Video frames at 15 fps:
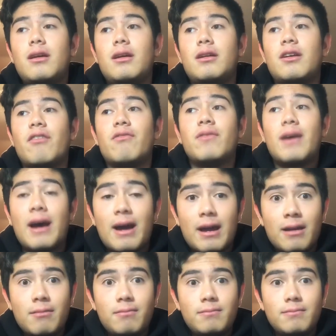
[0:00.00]
enough
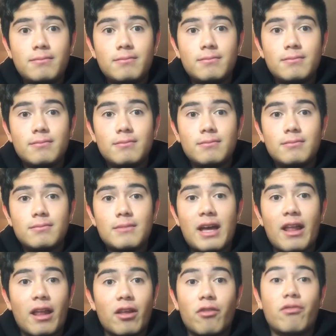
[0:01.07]
time,
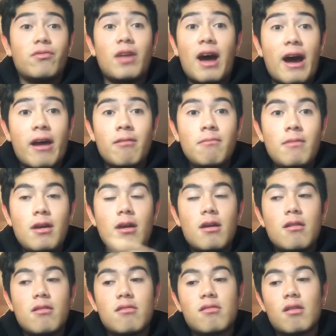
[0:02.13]
a lot of time,
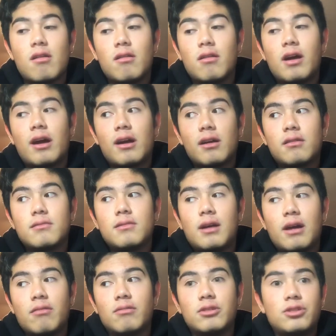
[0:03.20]
so
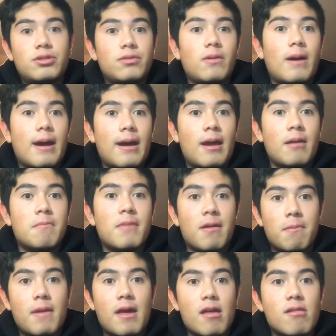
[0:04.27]
I will try my
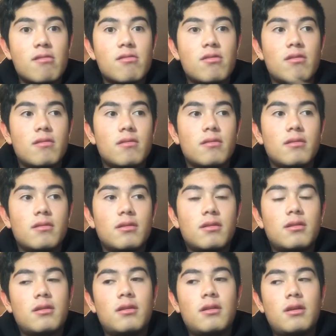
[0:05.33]
best
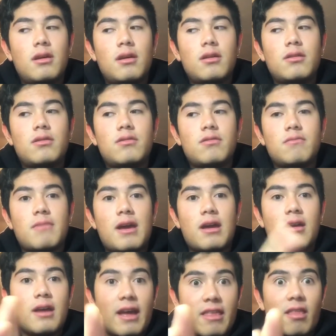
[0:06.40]
to
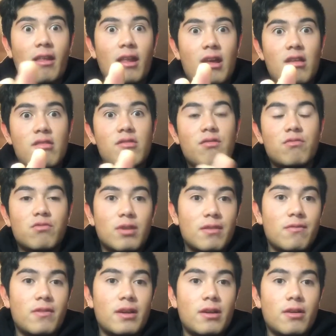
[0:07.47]
make at least one
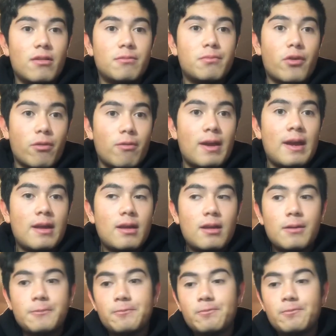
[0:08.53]
video per week.